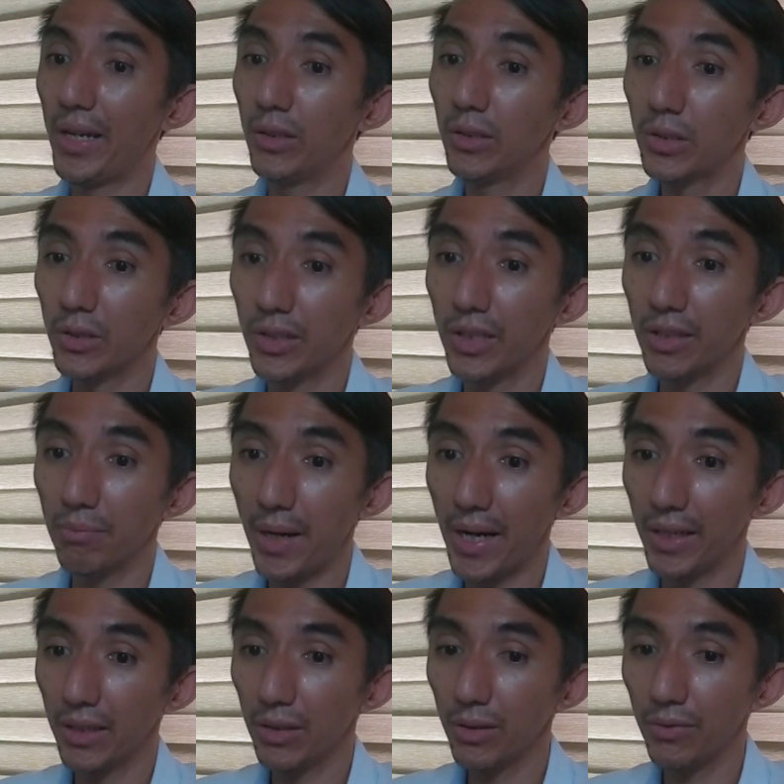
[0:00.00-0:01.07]
shouldn't buy
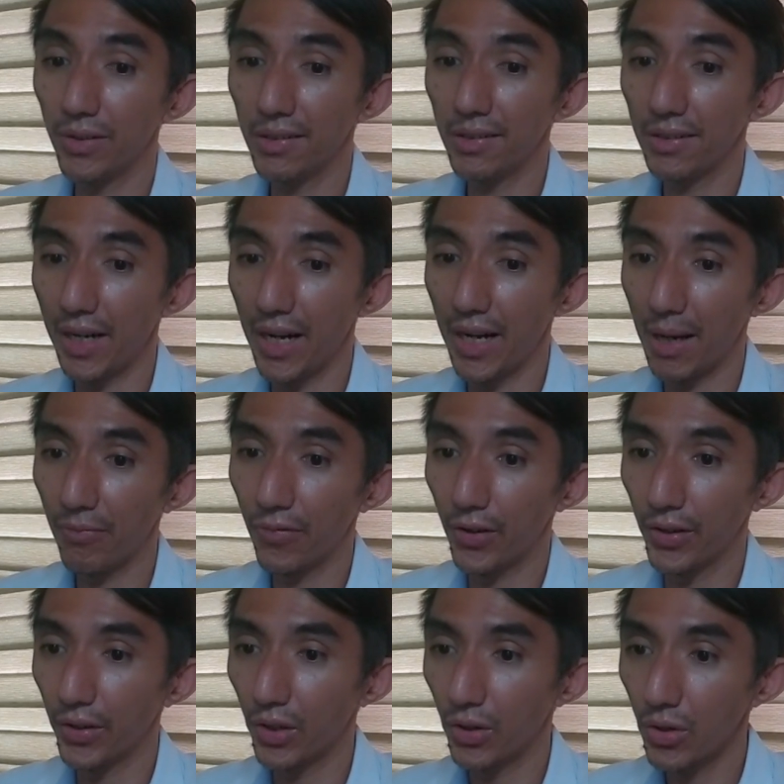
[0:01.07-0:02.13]
a UVC lamp for
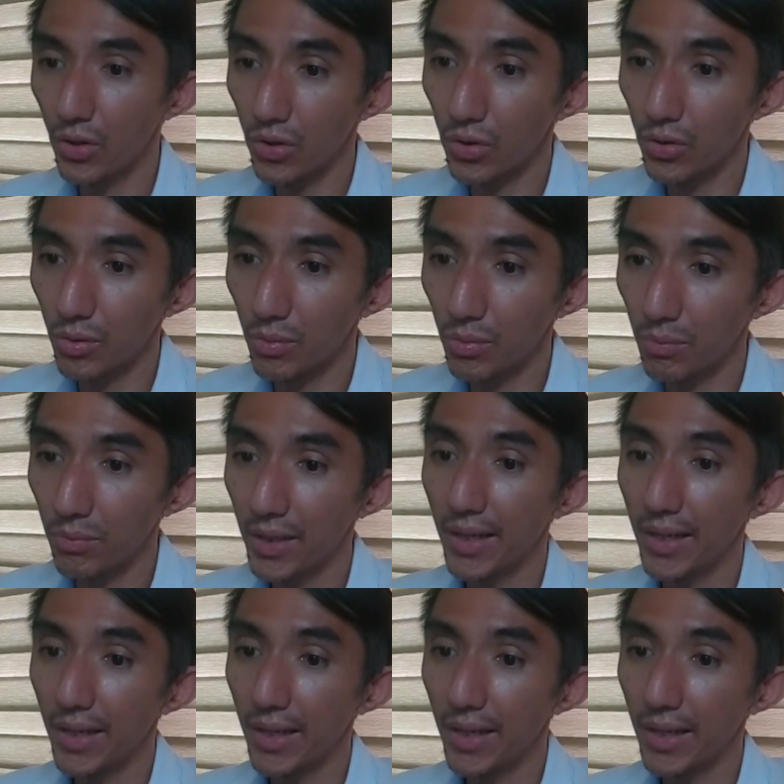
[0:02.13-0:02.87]
your home